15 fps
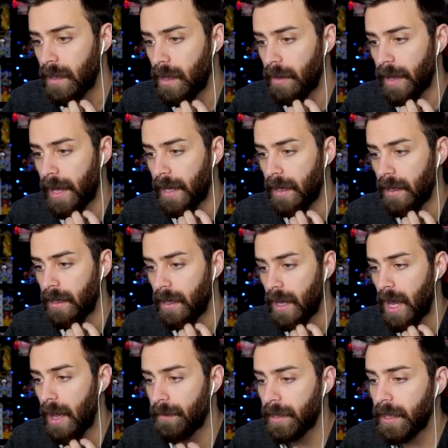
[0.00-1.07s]
Okay,
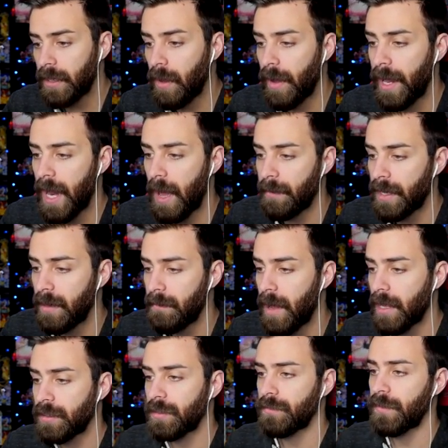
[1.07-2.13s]
I'm gonna go ahead. I'm gonna
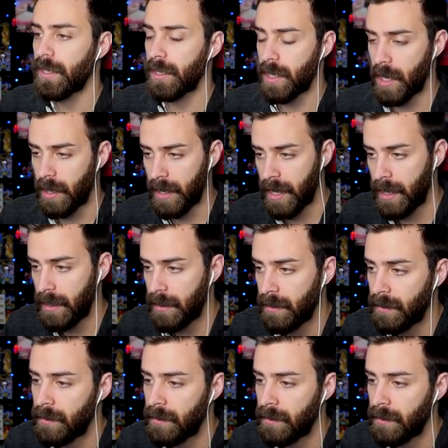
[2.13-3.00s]
monster reincarnate.